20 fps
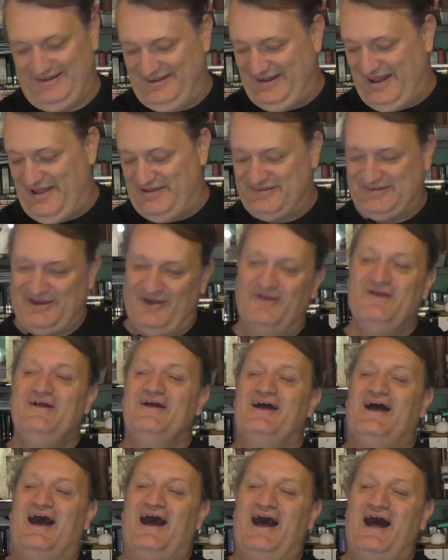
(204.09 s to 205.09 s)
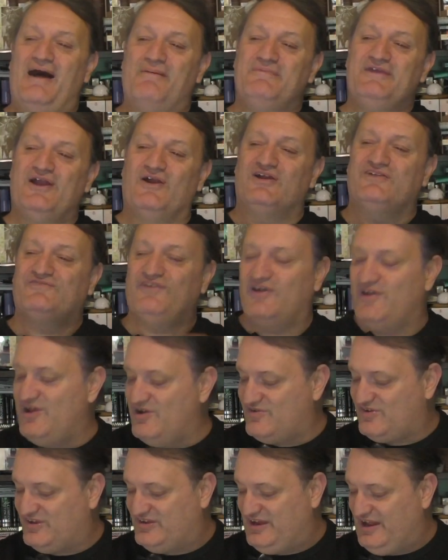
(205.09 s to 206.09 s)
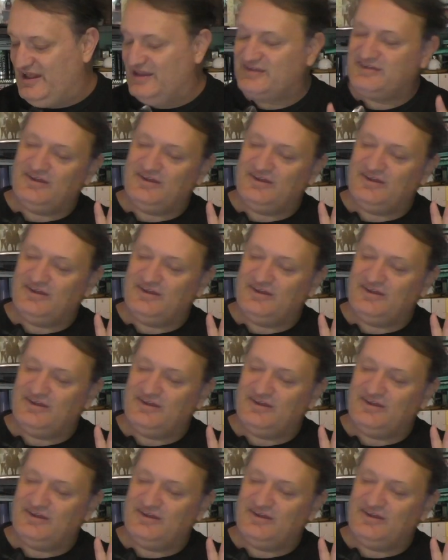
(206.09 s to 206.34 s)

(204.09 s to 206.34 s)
It's very interesting.